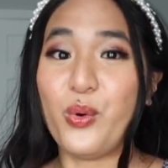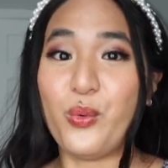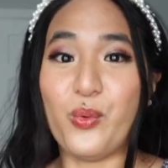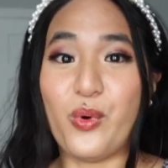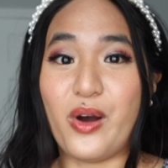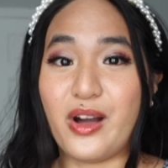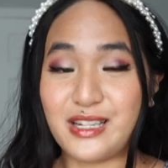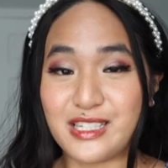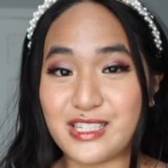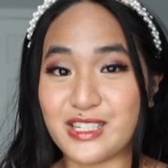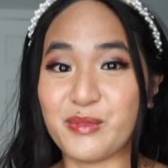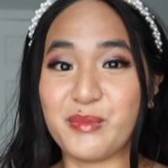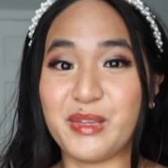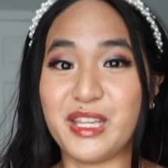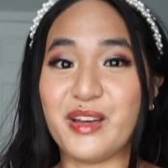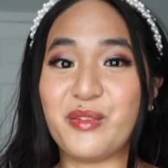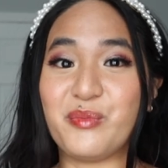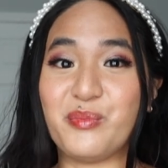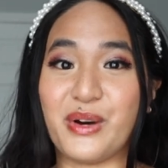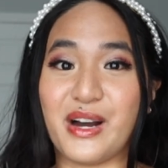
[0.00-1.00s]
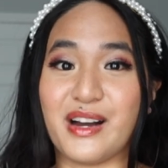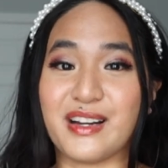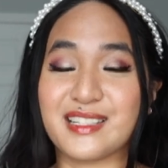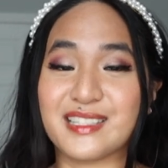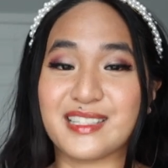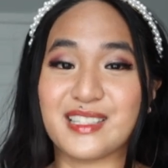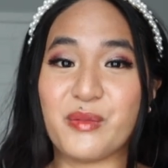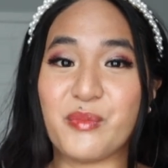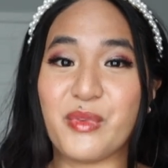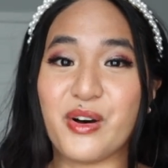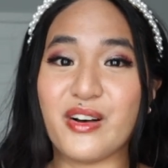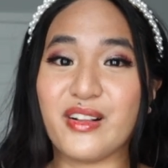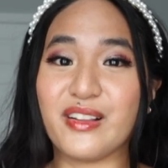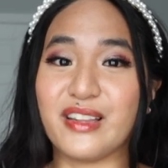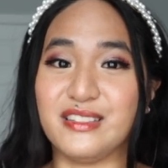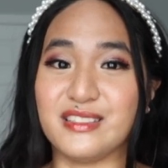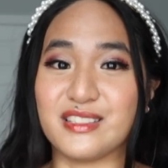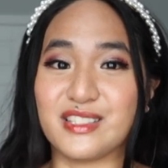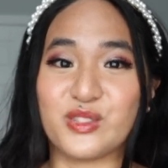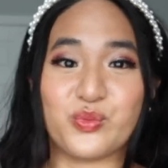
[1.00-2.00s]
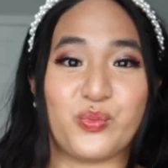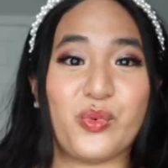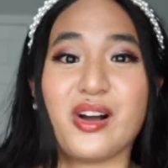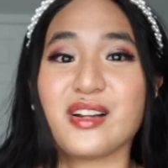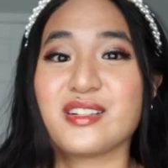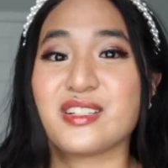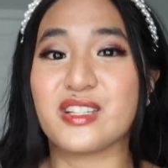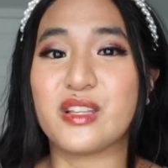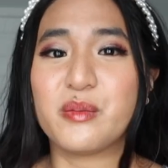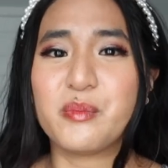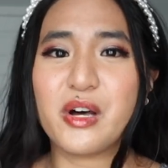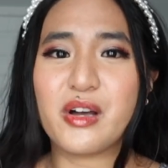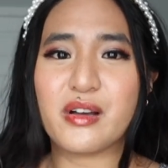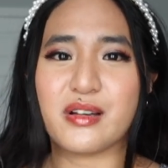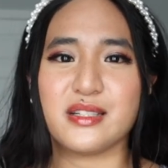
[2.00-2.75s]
watching me unbox them all and swatch them all,